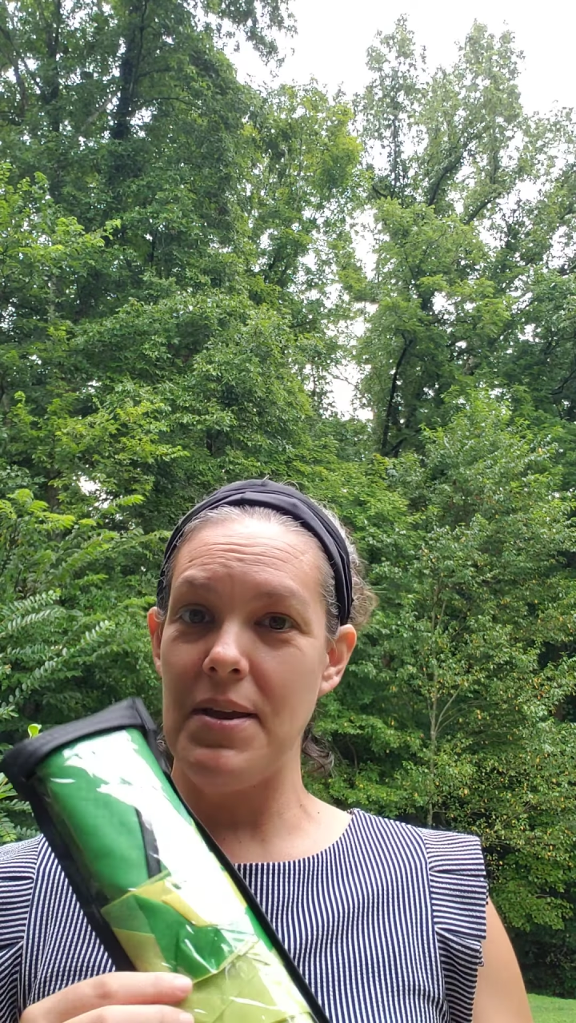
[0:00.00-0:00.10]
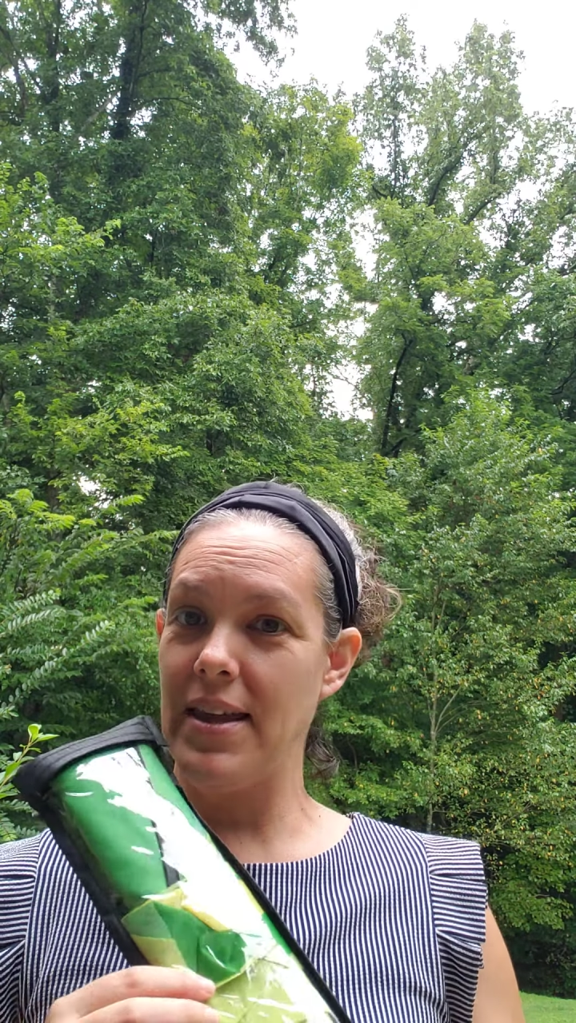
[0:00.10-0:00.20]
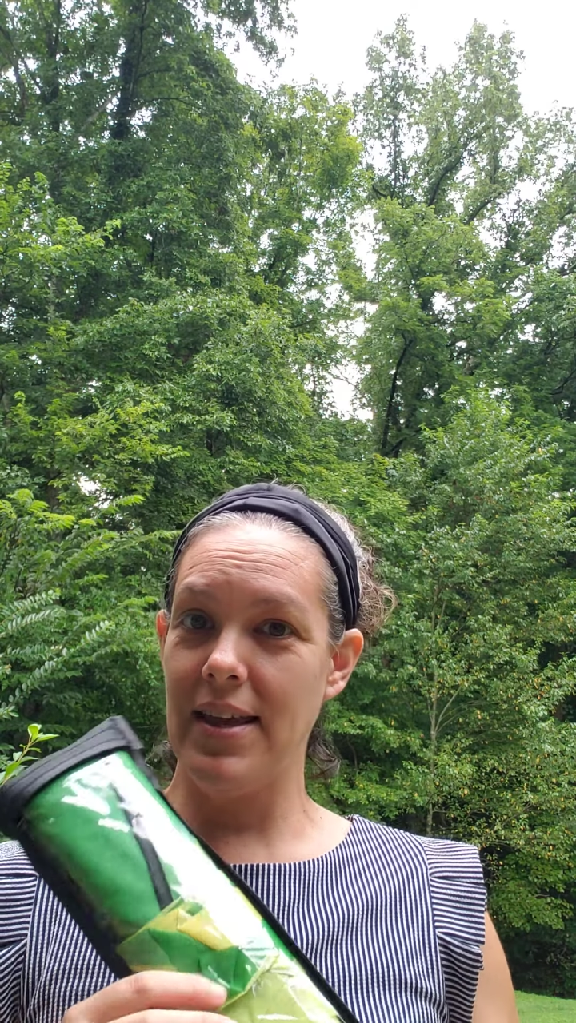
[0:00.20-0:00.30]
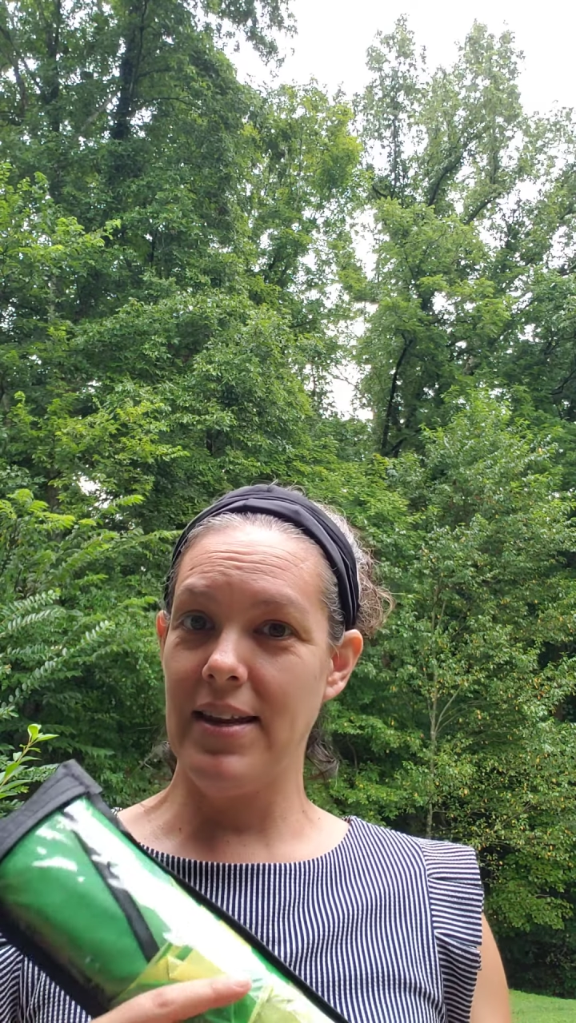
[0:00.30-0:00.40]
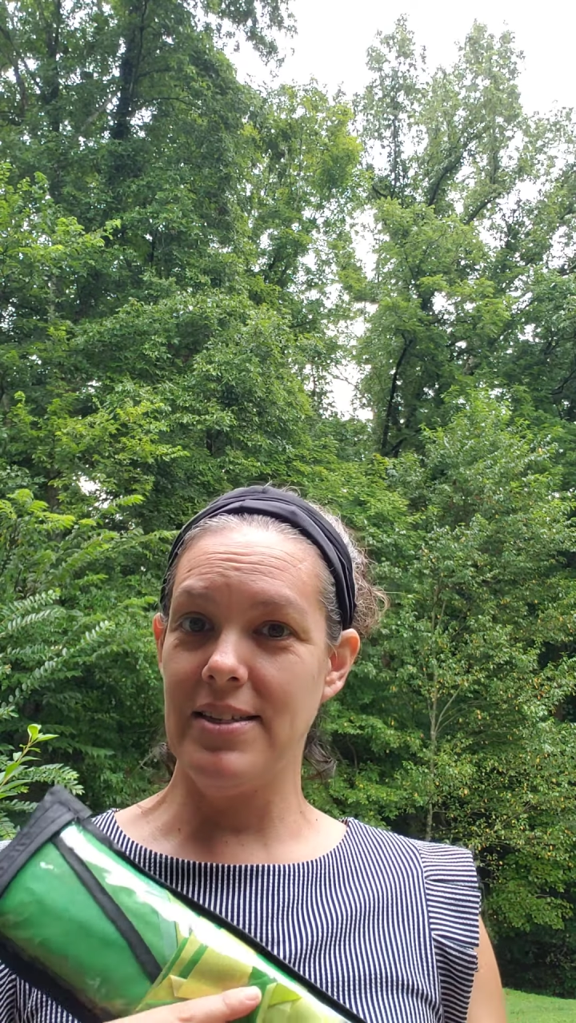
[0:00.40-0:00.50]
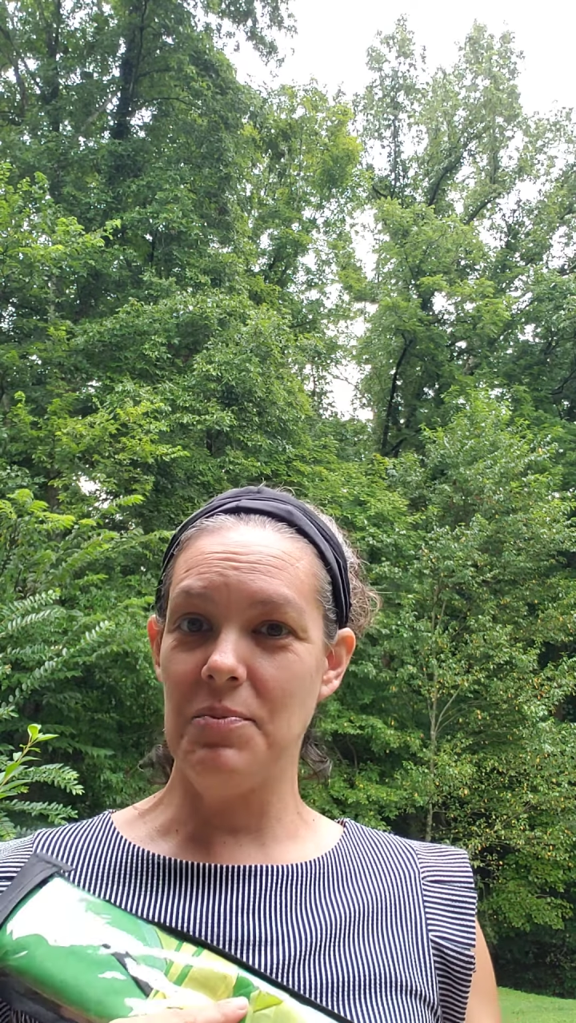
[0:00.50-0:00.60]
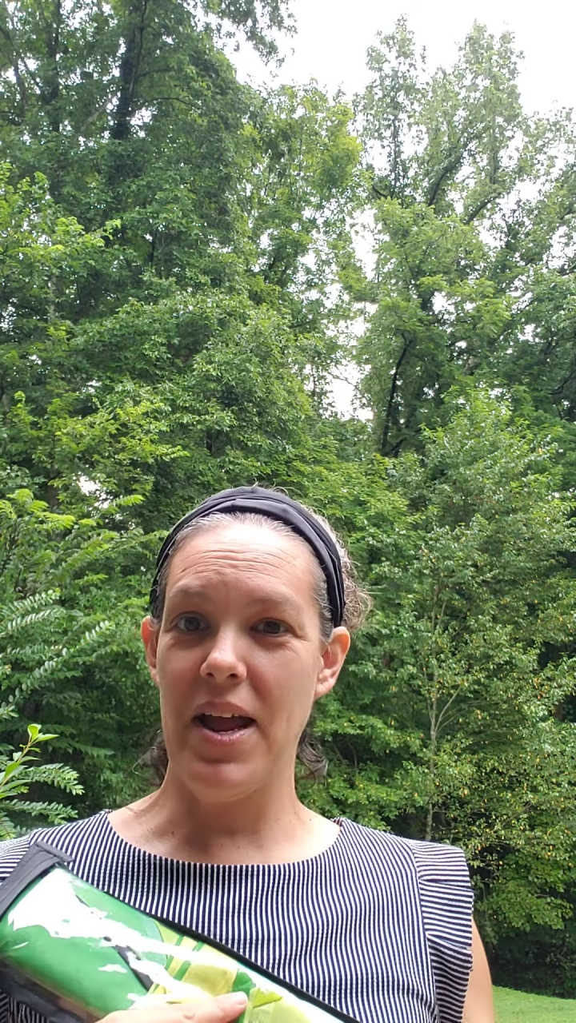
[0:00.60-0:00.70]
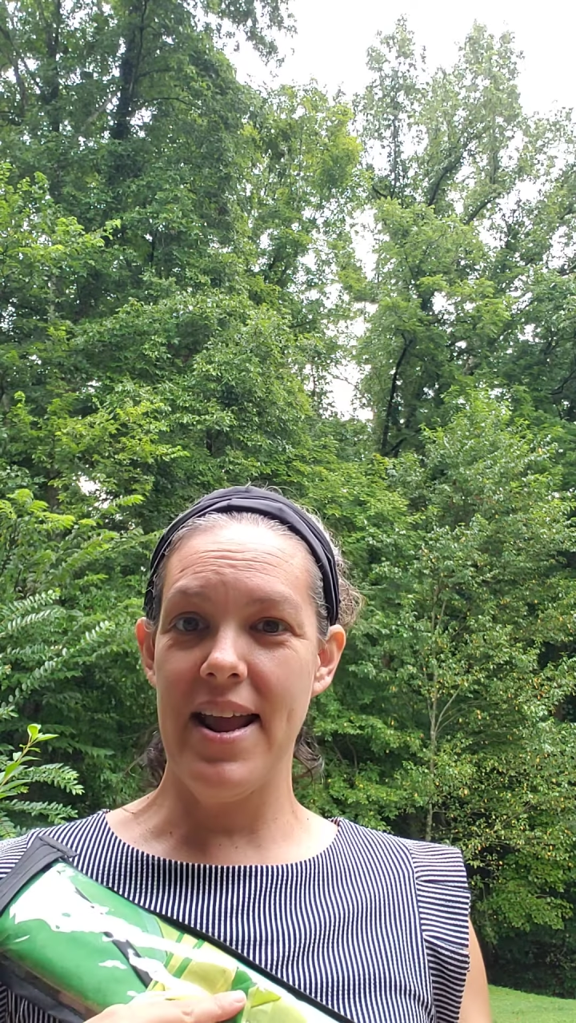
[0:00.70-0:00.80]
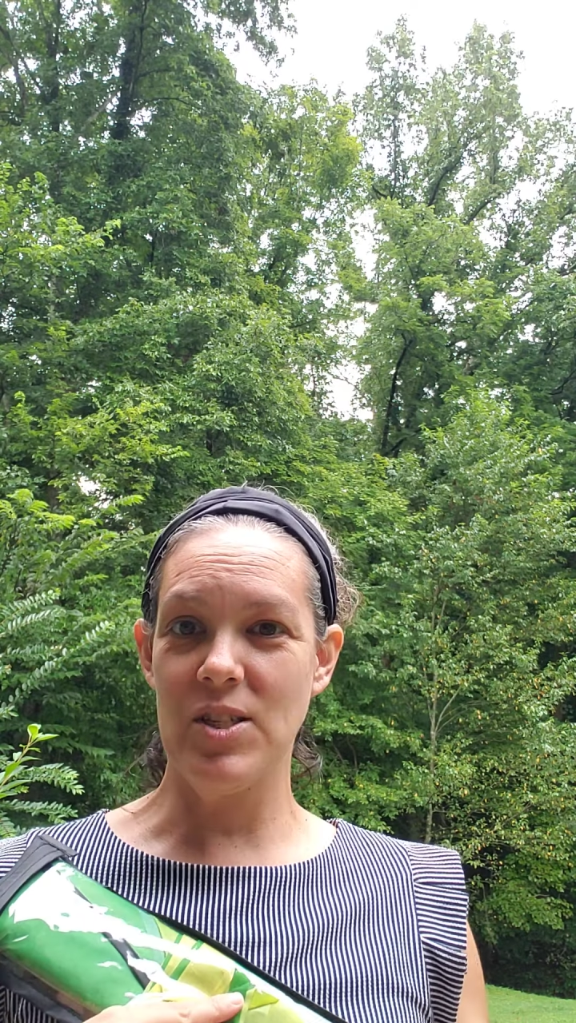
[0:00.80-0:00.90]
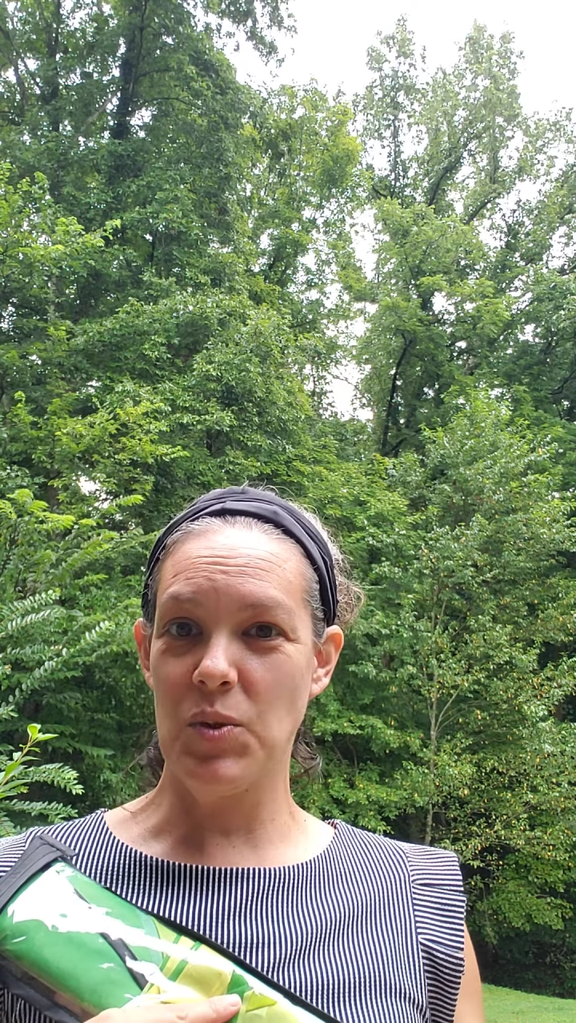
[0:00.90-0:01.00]
making it into
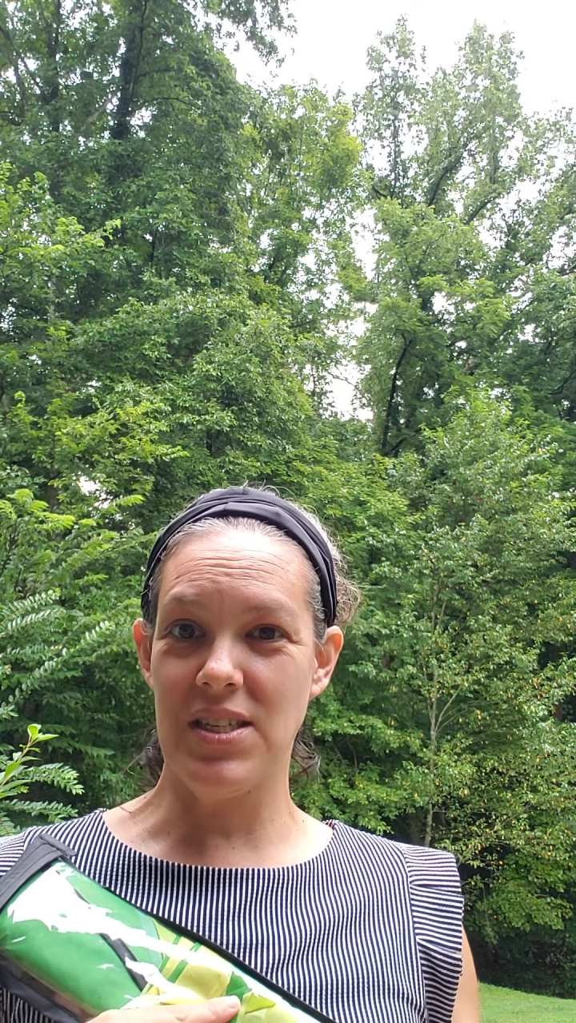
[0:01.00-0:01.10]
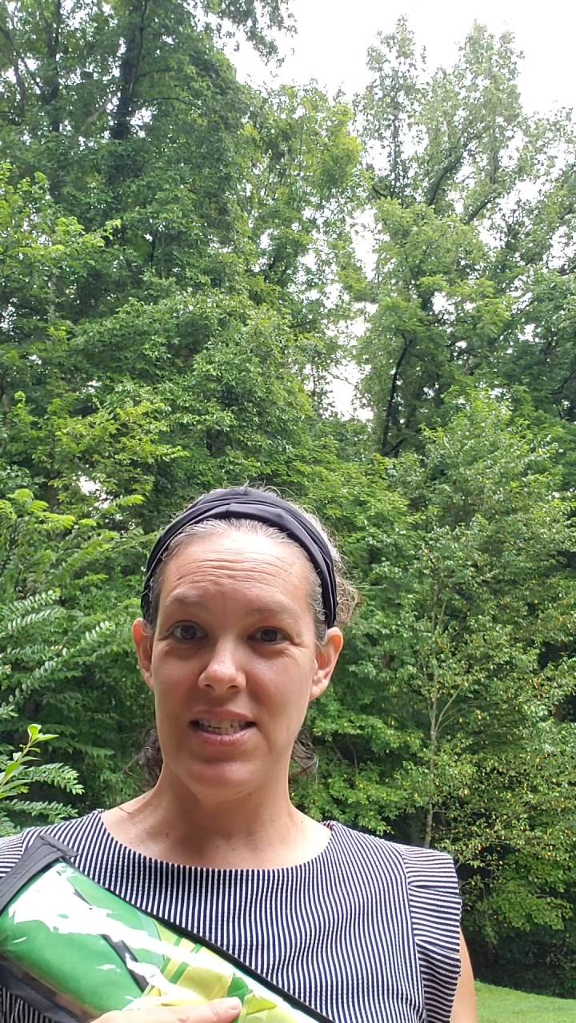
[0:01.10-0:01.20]
my hands was